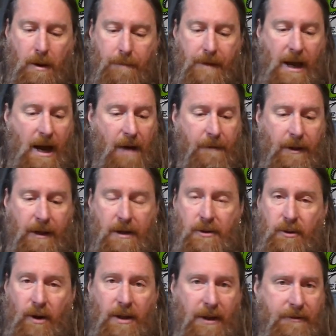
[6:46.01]
Yeah, I really
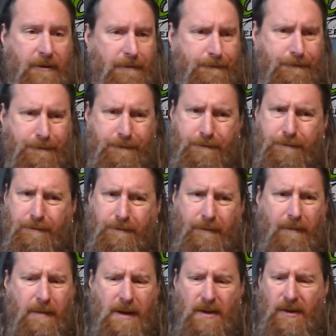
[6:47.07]
enjoy this.
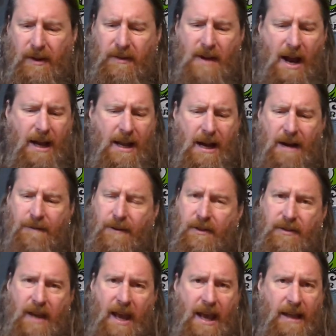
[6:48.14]
$6.99 for
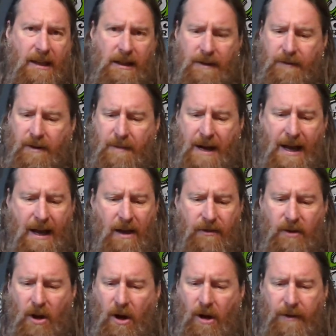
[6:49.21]
this can delivered to my
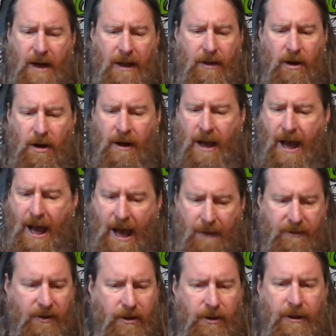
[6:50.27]
house all day long.
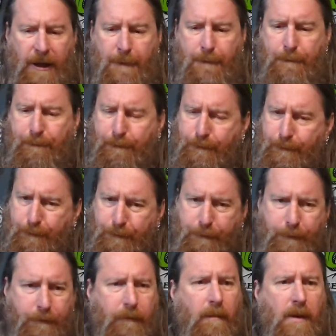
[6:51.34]
Absolutely.
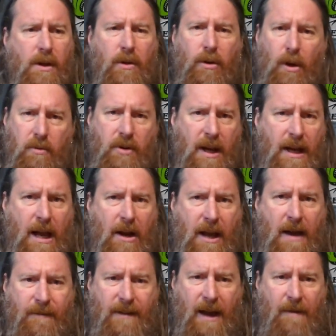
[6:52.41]
Go check out
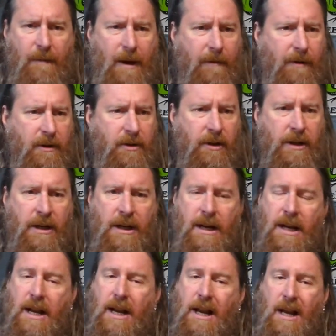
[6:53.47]
Halftime Beverage.
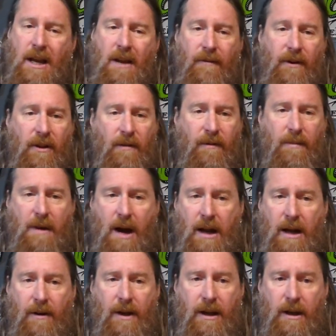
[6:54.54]
If you're in the Vermont
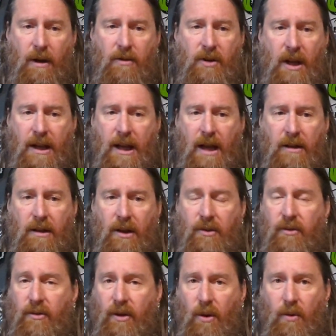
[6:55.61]
area, go check out the
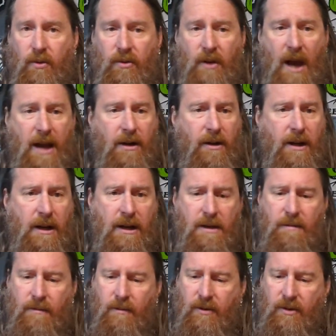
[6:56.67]
Stowe
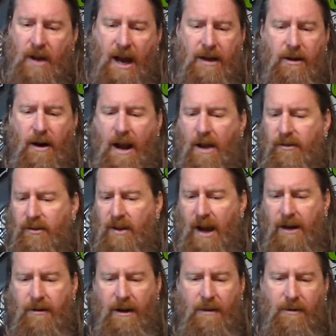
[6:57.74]
Cidery, Cider House,
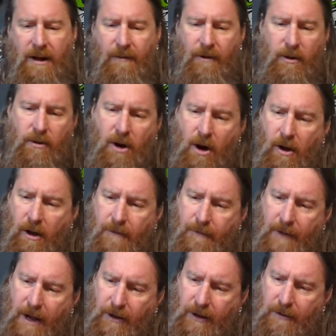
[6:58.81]
Cidery, whatever you call it.
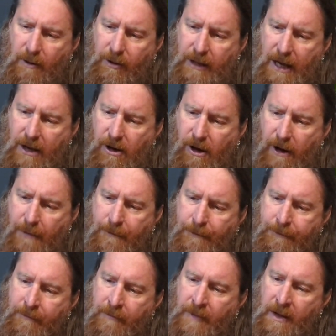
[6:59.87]
I don't even know what they call it.
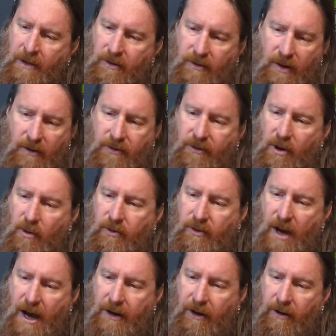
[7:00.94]
It just says Stowe
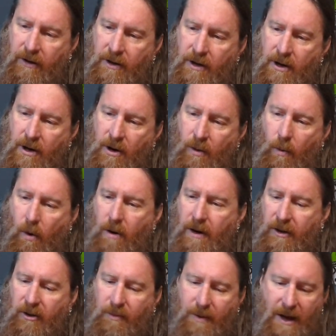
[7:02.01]
Cider.
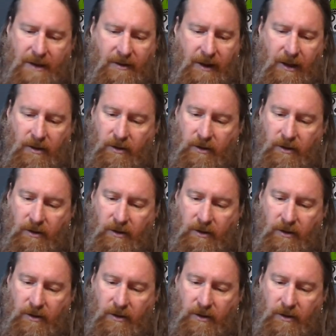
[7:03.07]
Warning, spicy.